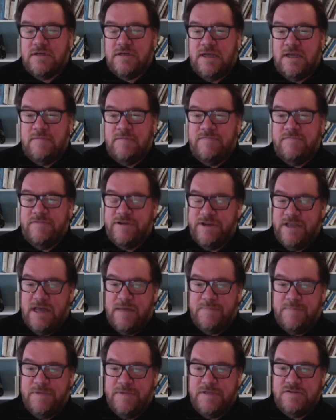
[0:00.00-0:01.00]
I'm very
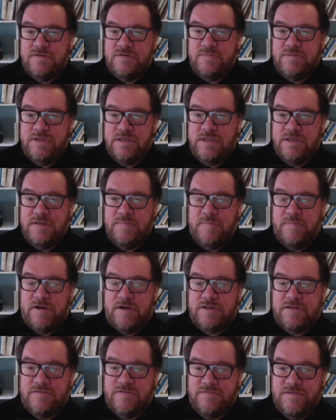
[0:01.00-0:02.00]
happy to be
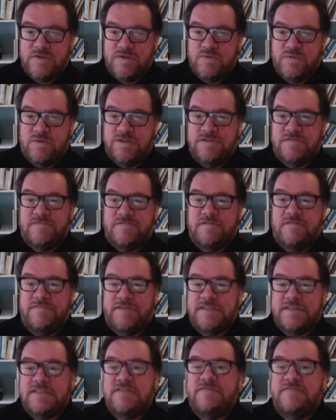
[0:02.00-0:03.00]
part of this wonderful
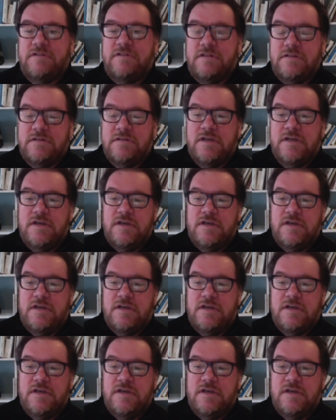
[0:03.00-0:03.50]
festival.